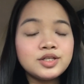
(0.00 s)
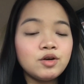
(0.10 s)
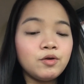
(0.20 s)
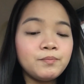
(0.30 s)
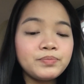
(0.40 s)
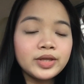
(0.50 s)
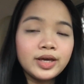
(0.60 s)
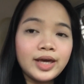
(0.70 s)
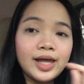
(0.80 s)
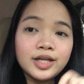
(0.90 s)
So
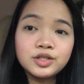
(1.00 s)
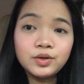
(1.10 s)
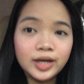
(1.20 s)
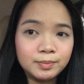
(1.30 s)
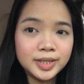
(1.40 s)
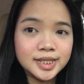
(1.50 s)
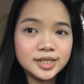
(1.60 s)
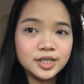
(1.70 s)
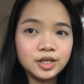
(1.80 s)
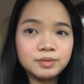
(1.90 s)
yeah, let's go get my
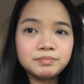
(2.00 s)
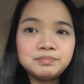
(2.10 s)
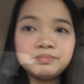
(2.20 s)
sister.